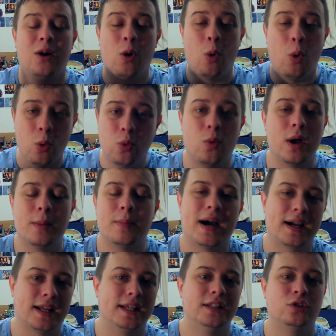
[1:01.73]
all the way
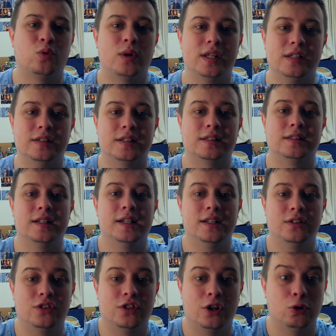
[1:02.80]
back in 2016.
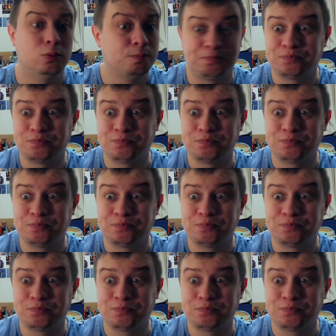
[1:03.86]
So